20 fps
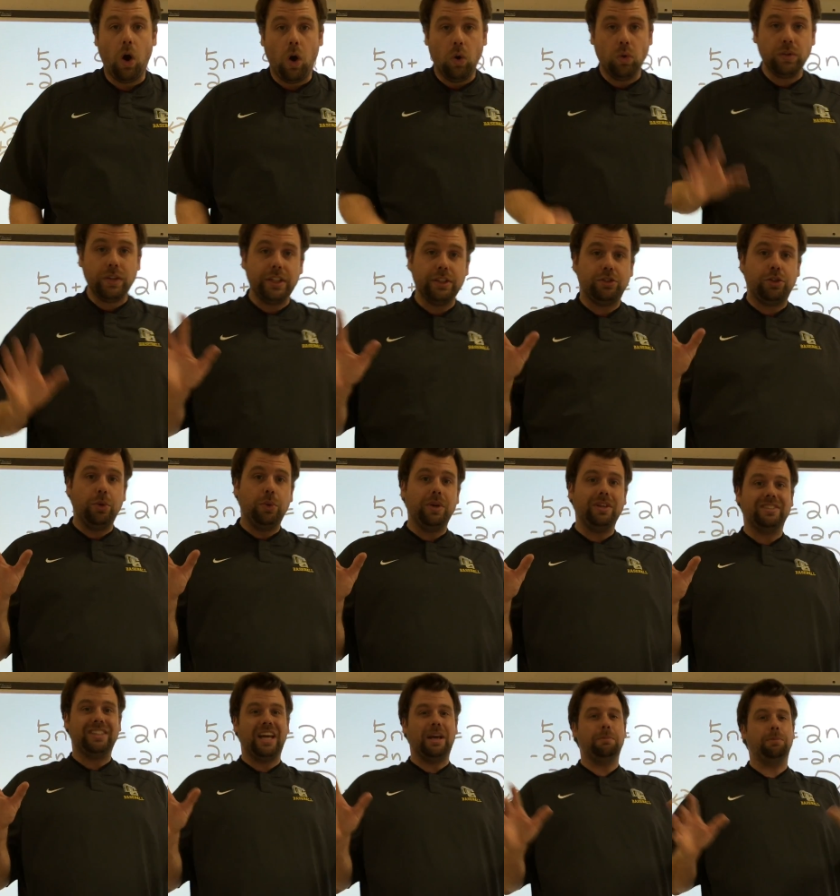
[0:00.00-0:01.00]
Only 2
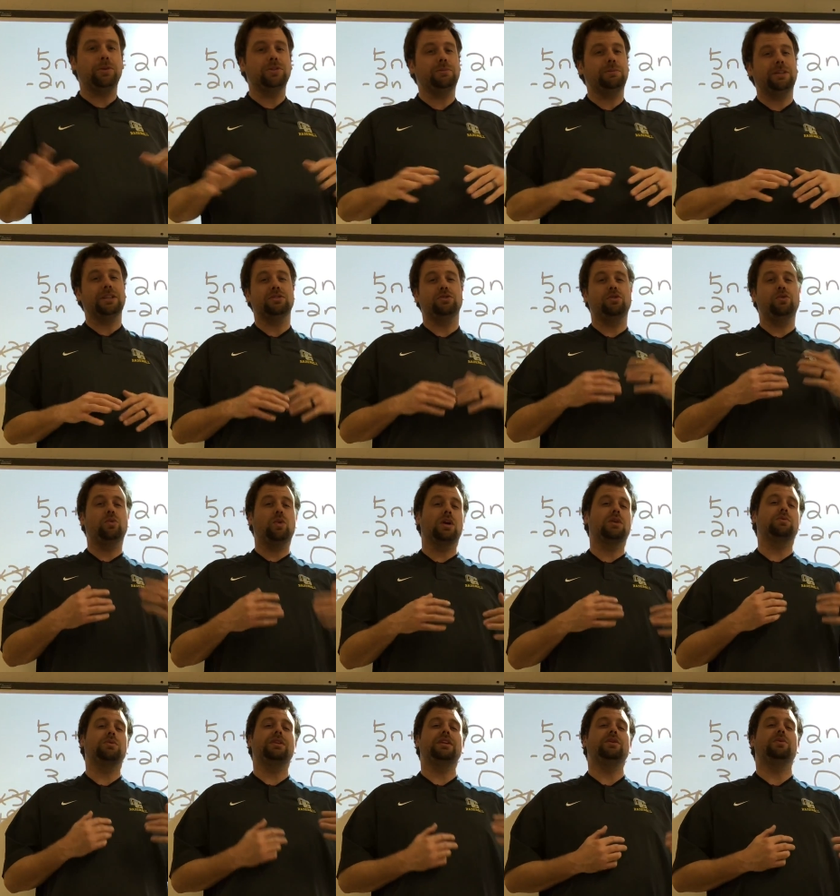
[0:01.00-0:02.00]
examples because we've
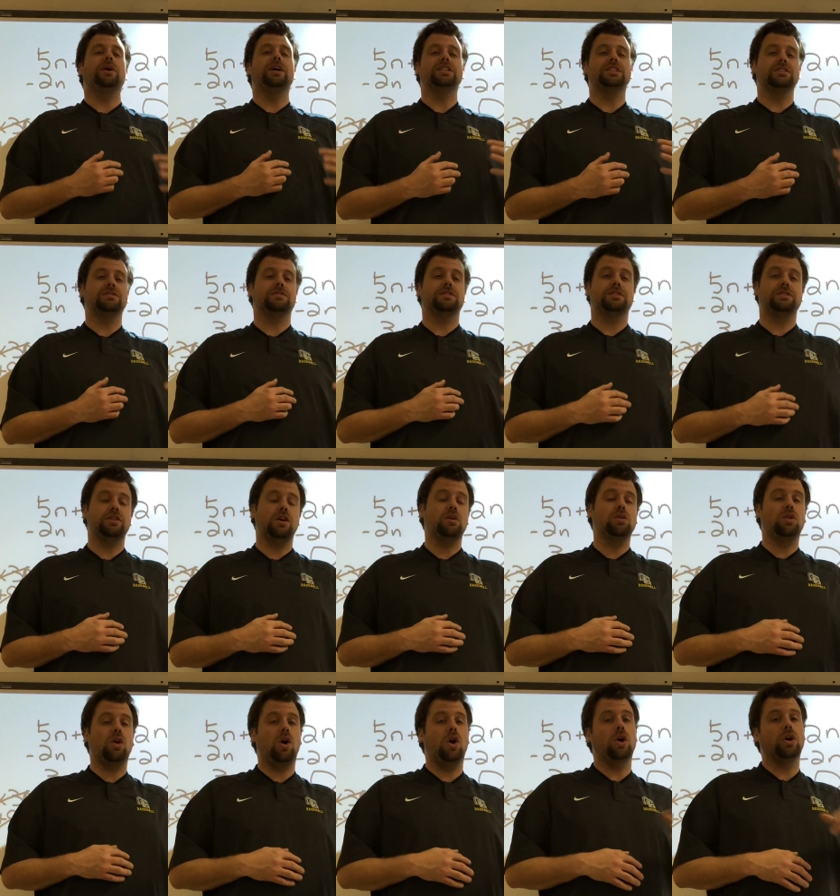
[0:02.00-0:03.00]
worked with equations for so
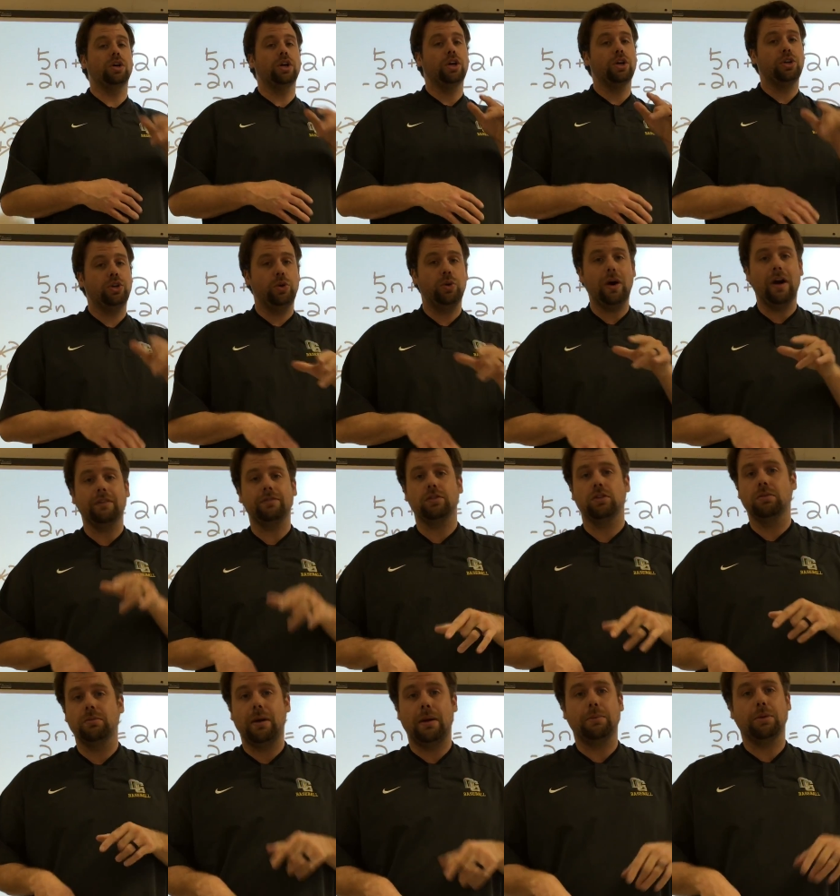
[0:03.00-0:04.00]
long. You have to
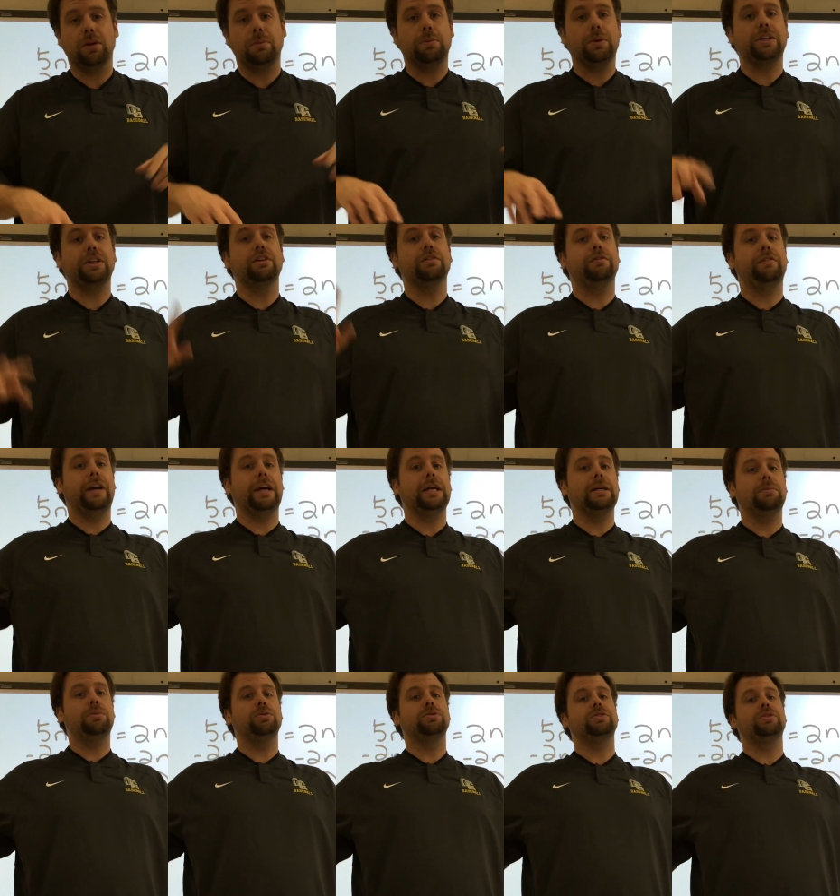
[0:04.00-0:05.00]
remember to bring your
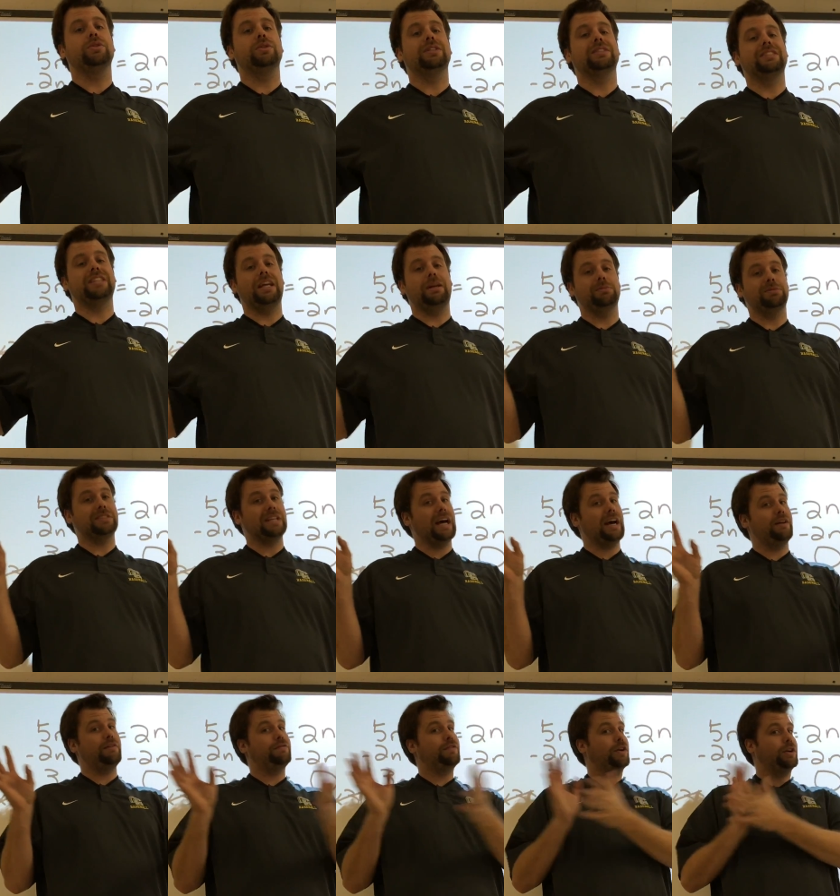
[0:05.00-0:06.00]
variables to the same
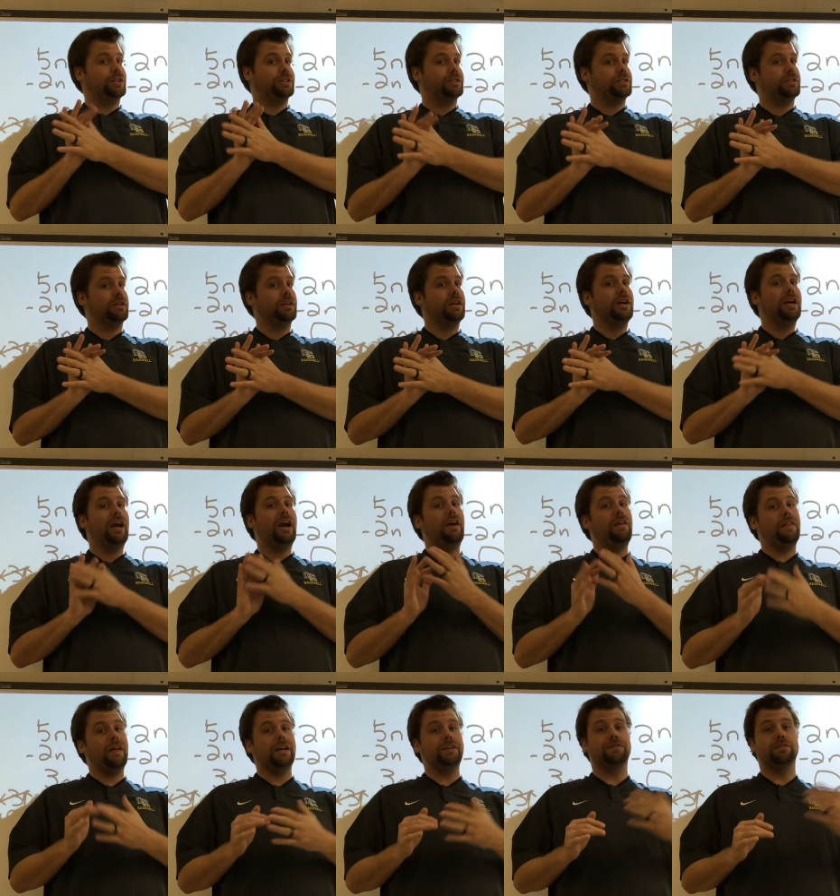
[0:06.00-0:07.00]
side first.
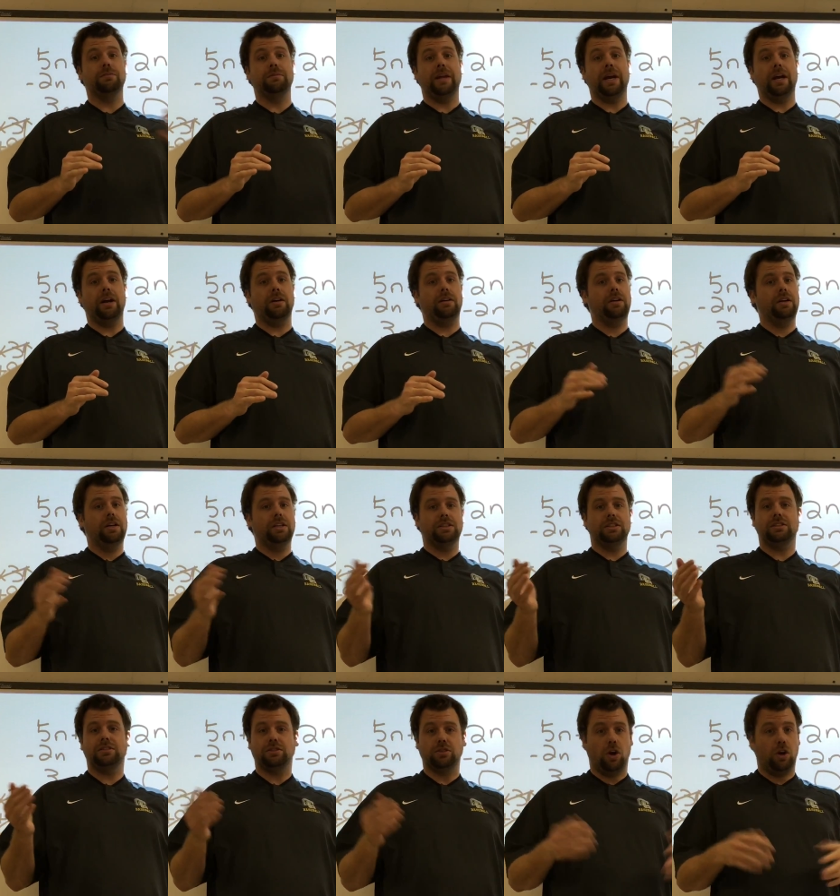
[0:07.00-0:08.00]
And then from there,
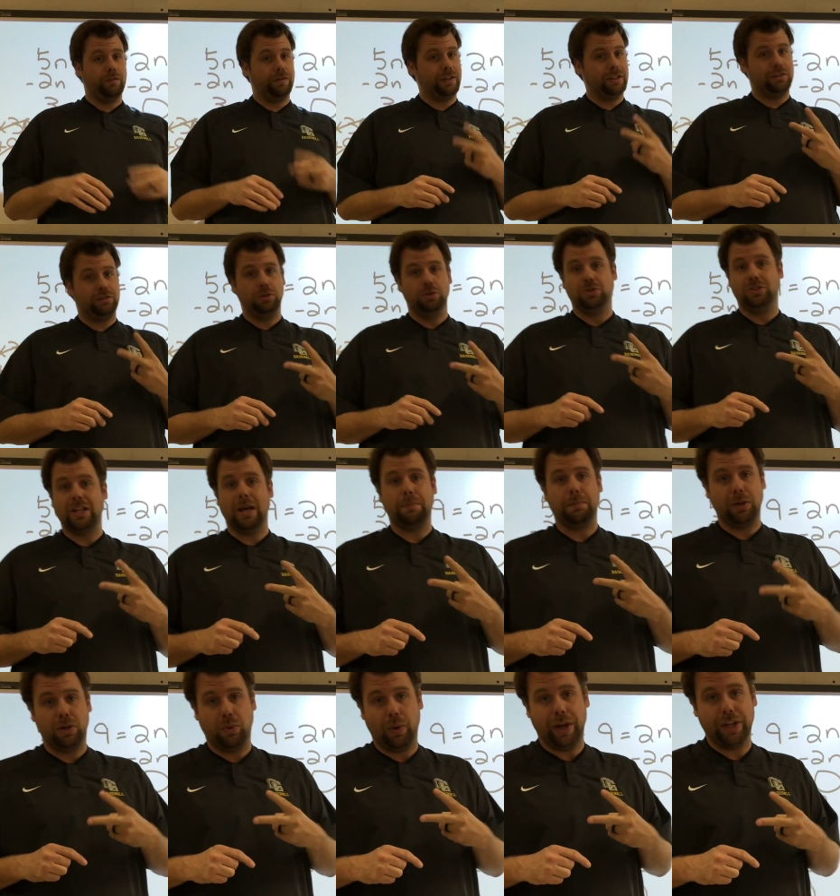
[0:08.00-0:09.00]
just solving a two-step
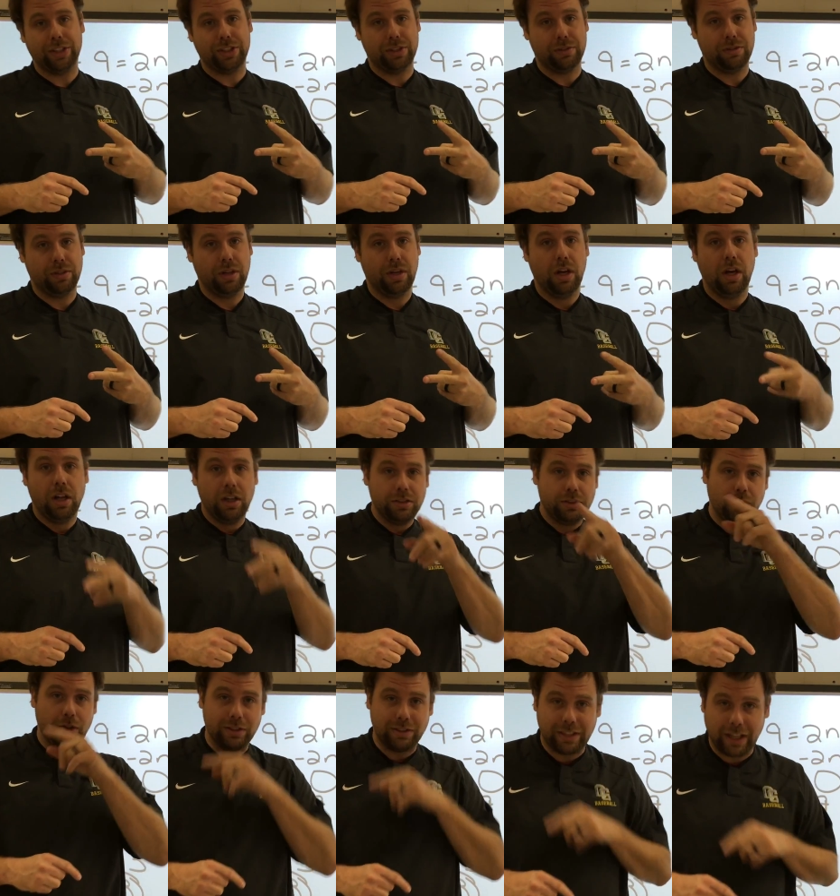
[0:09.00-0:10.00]
equation.
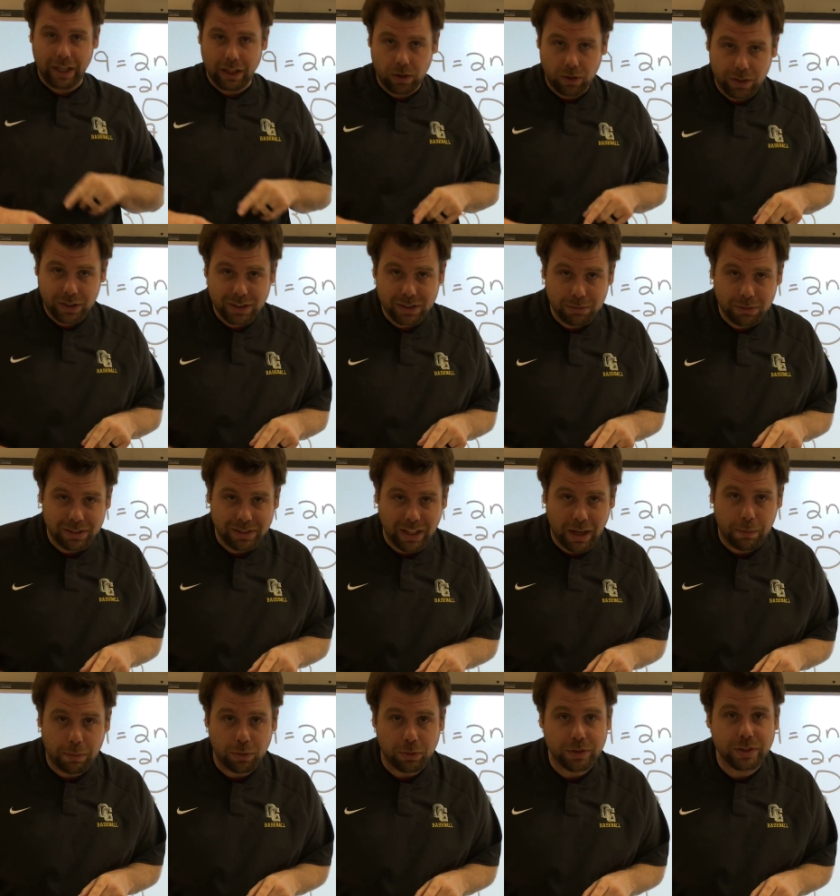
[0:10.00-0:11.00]
So let's take a look at some
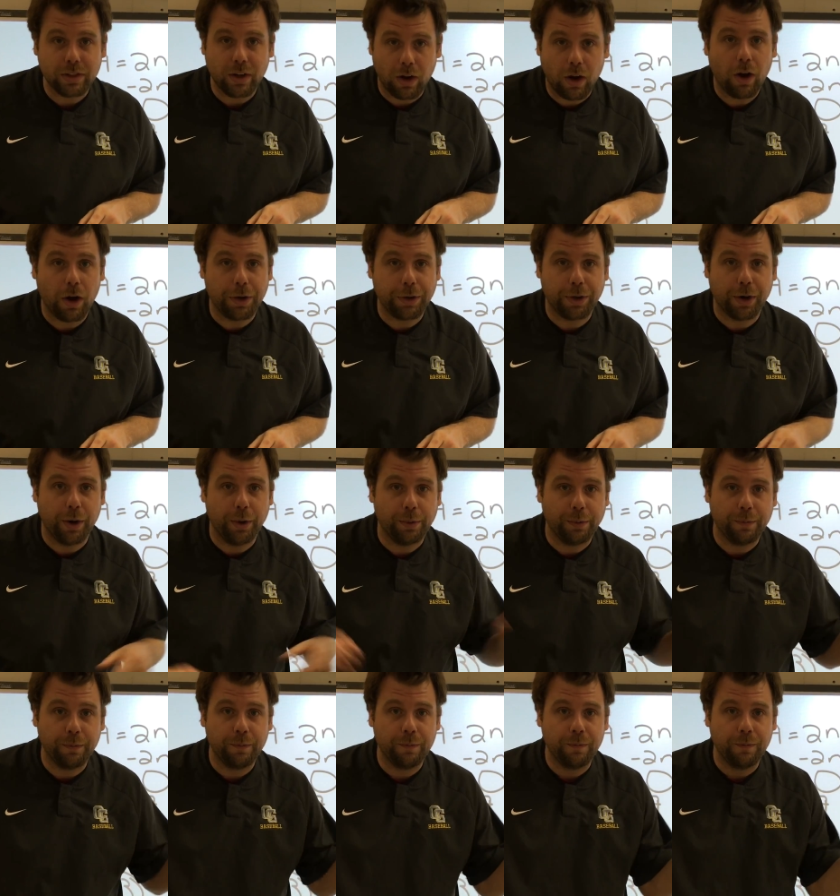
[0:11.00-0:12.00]
examples on your own.